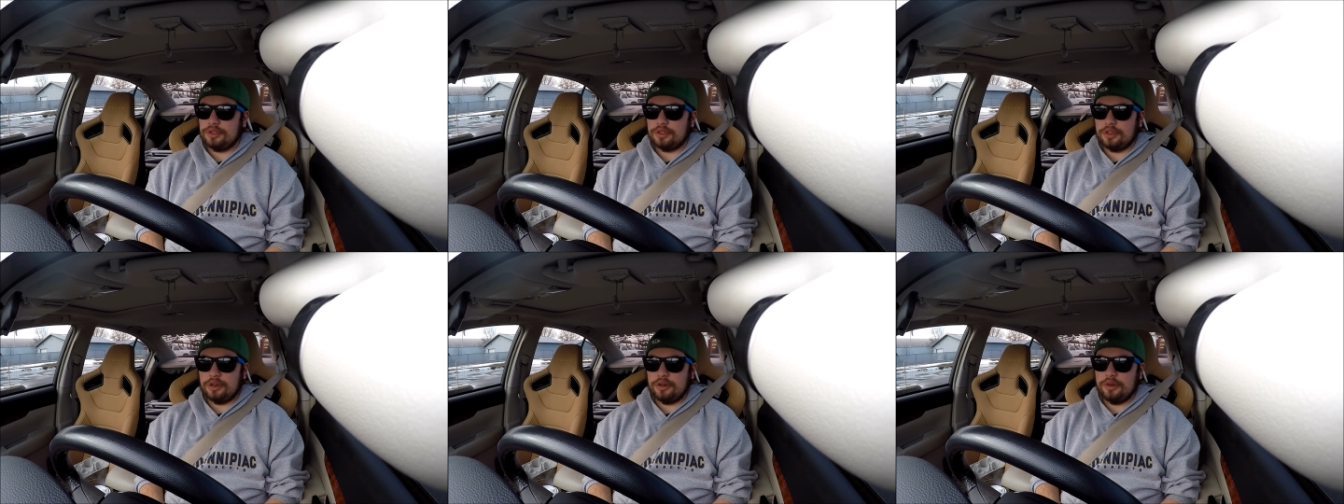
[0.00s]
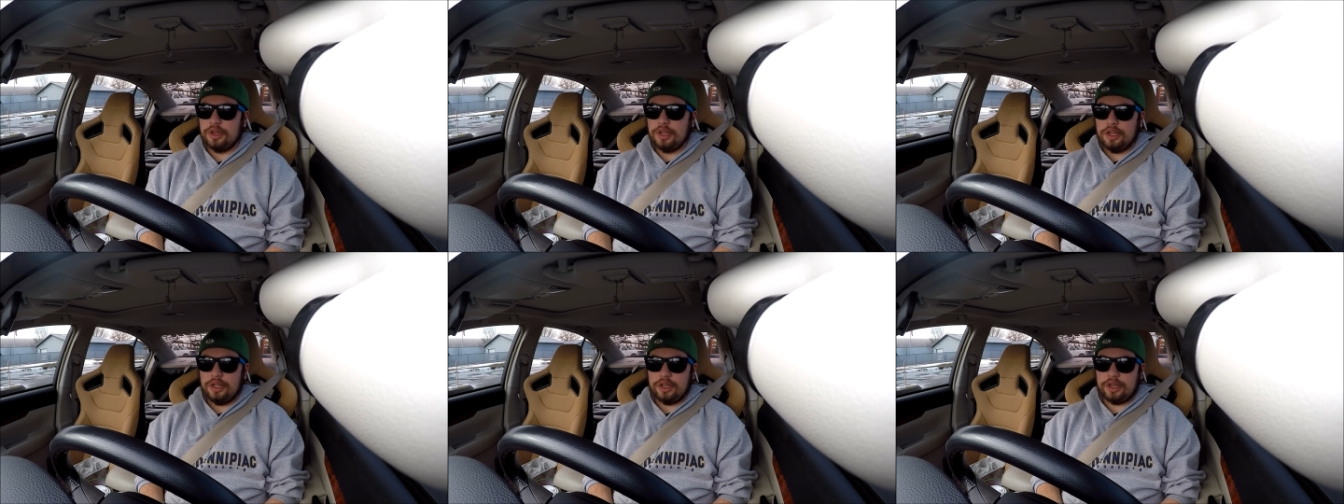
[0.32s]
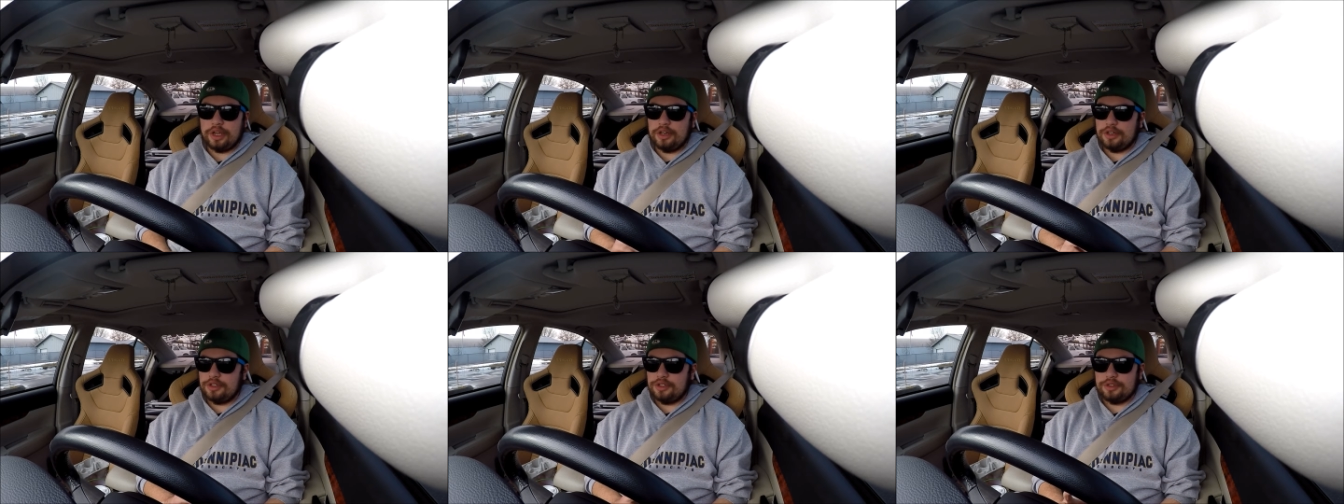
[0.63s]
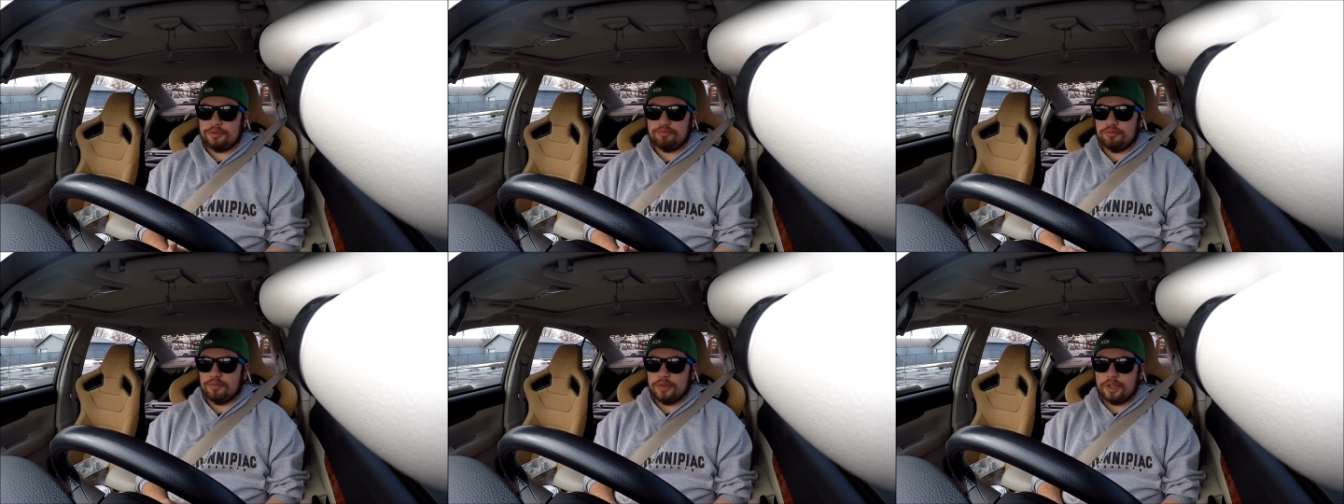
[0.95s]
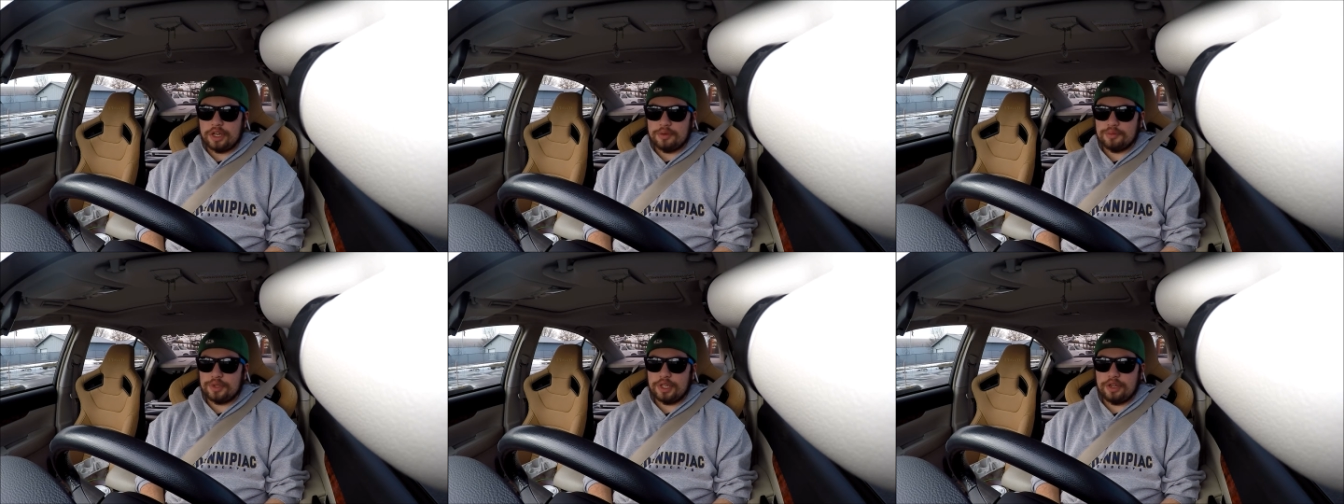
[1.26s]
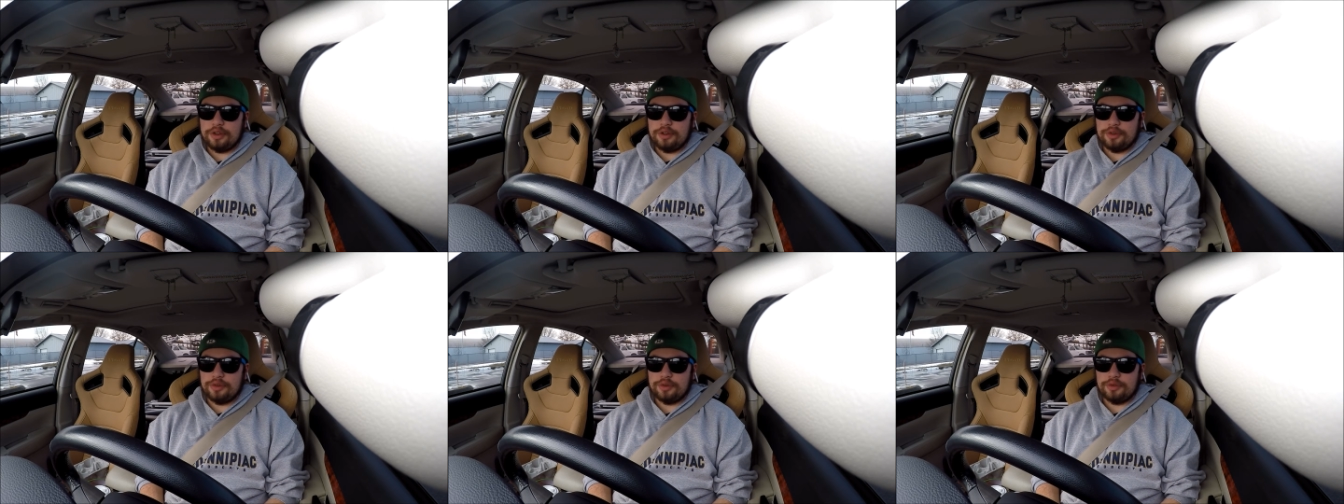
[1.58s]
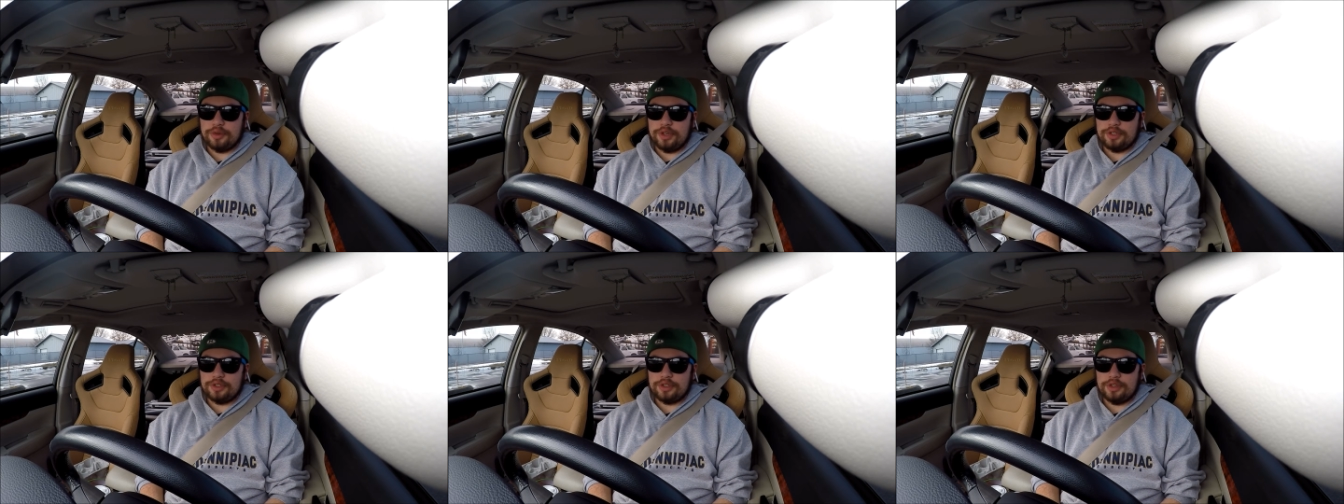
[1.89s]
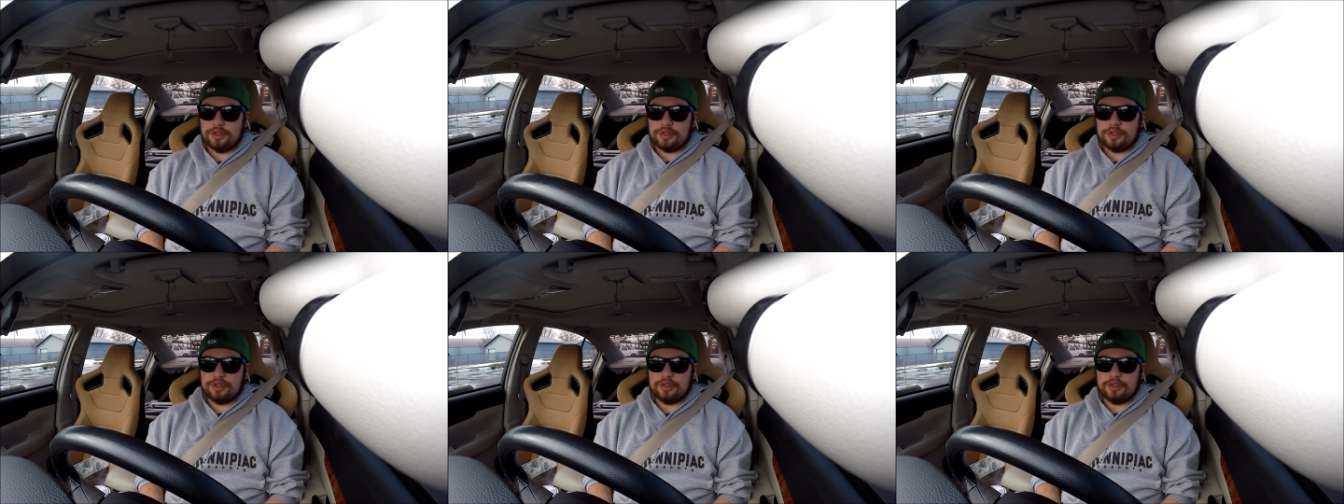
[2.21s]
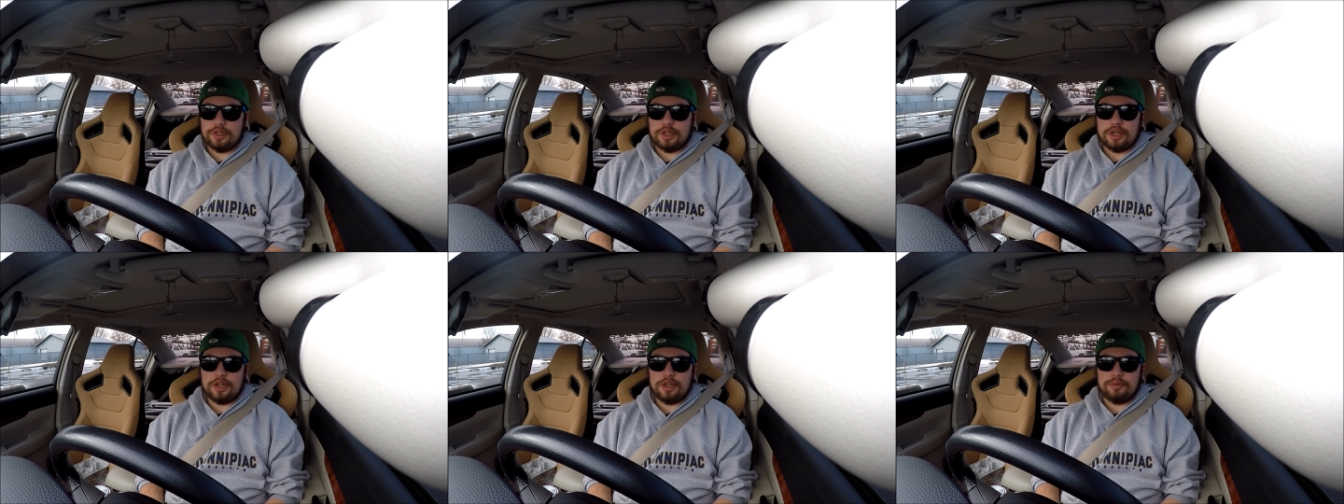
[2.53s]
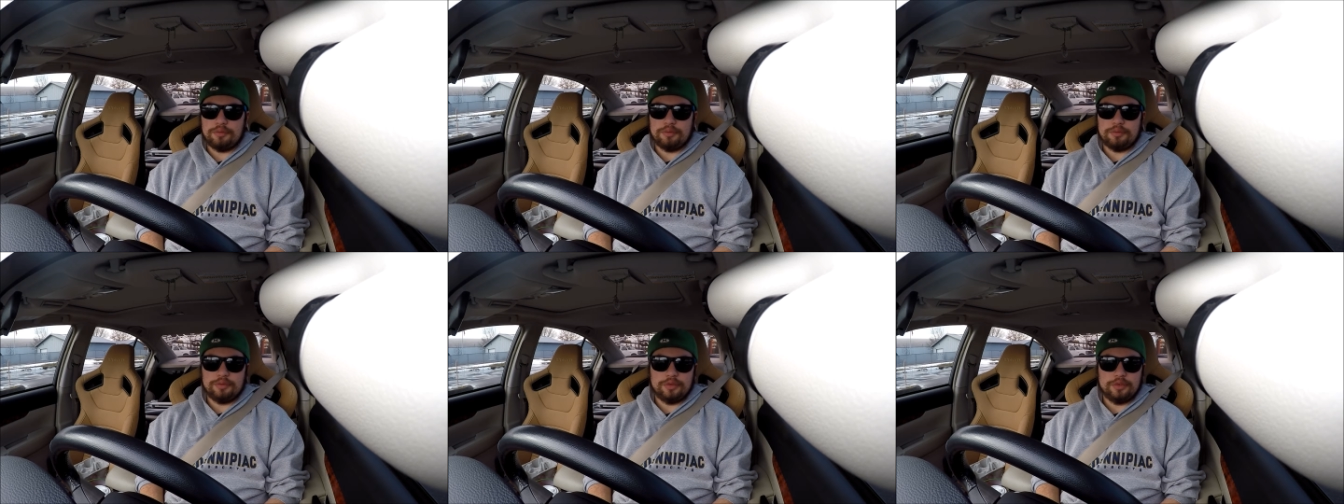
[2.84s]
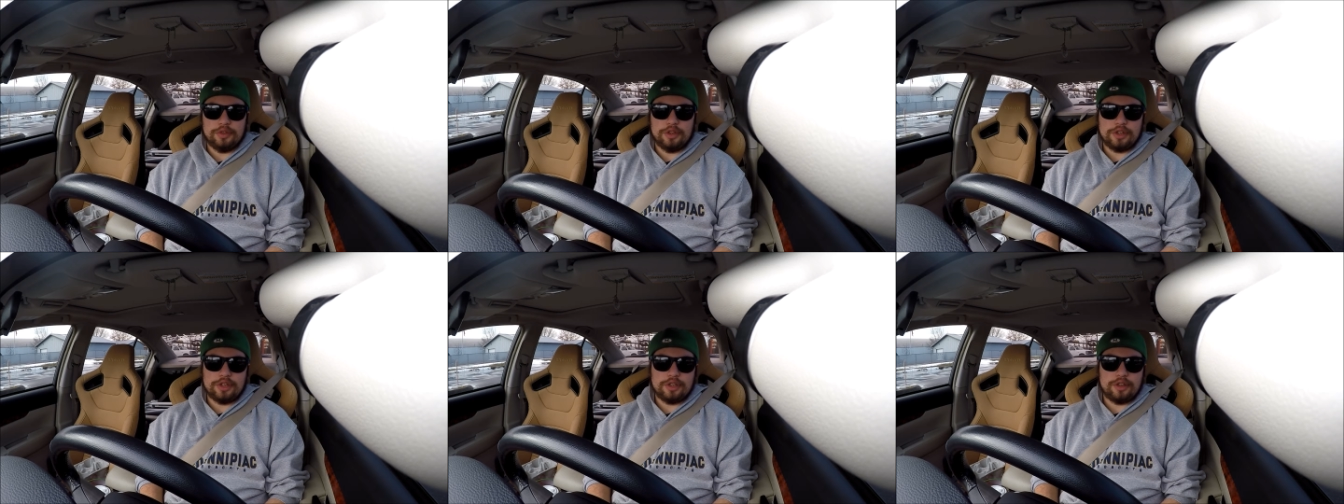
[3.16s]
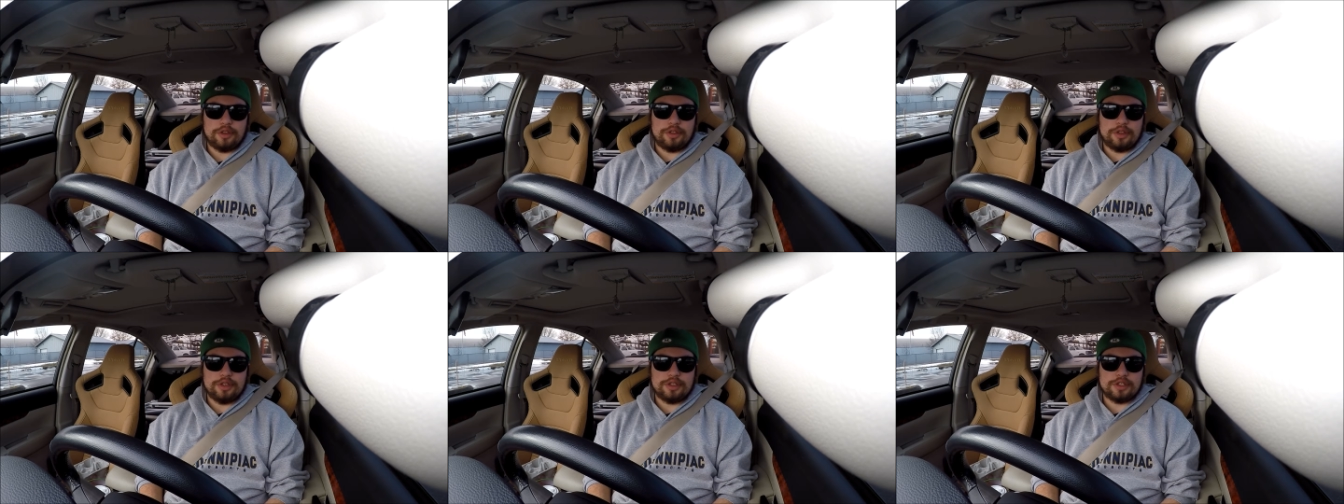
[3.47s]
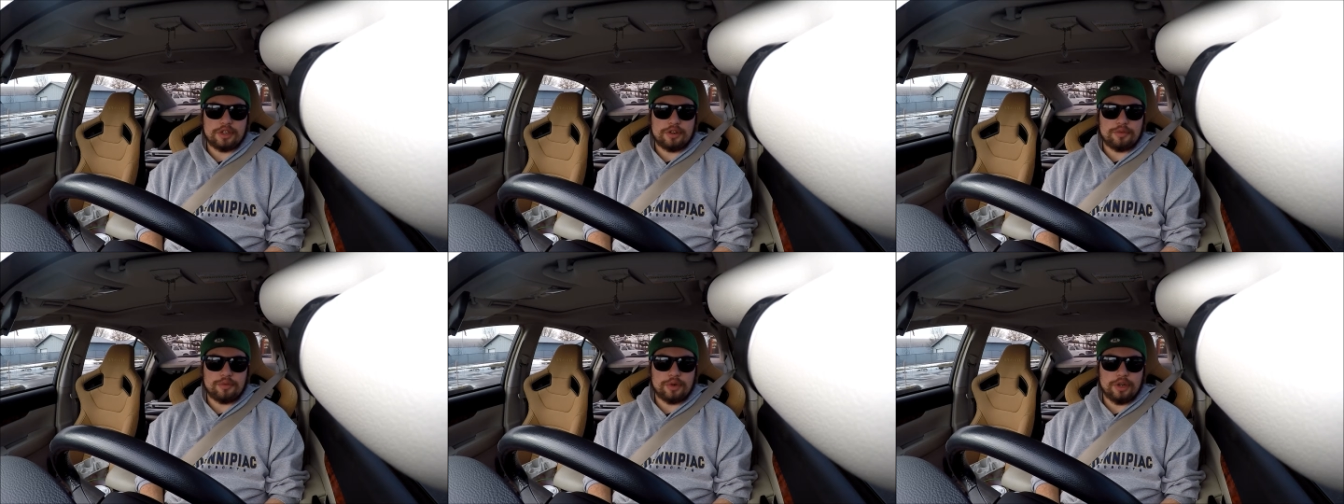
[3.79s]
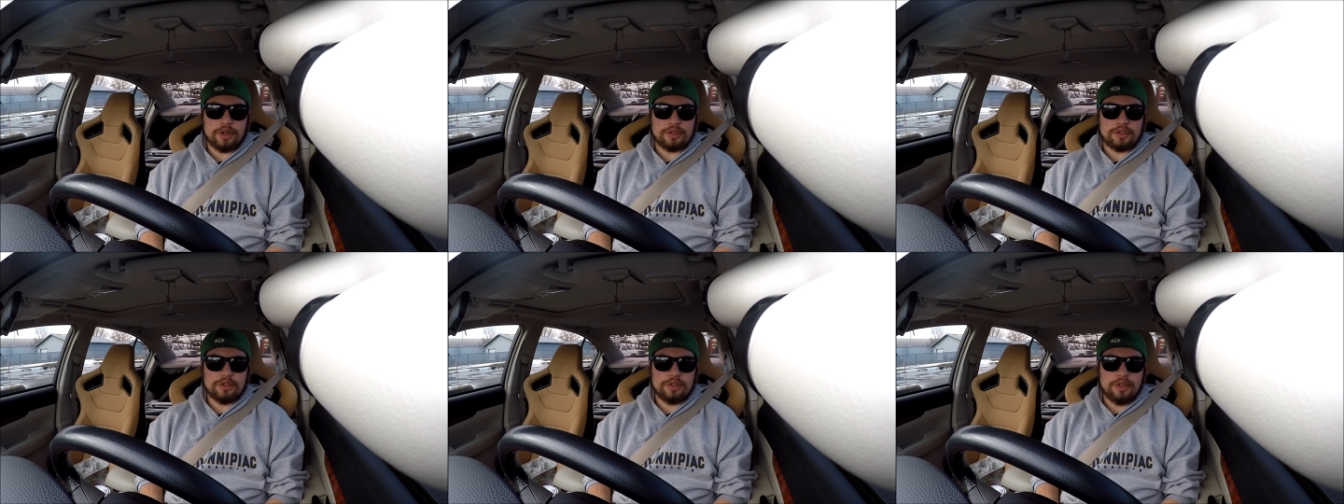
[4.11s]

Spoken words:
So again, just comes down to doing research, look into things that have worked.